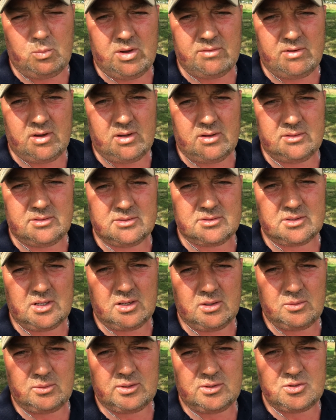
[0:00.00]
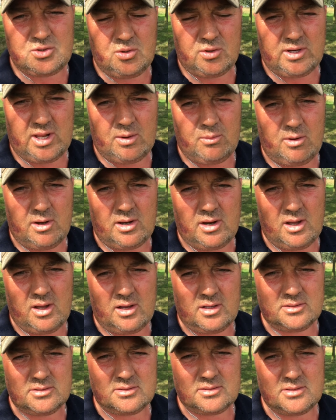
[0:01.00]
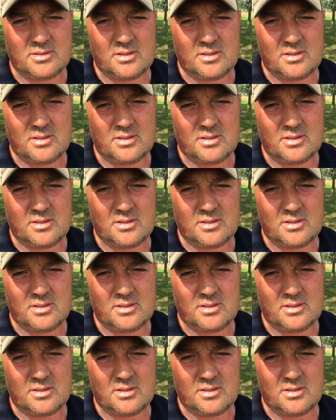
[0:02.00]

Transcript: weather so enjoy that while it lasts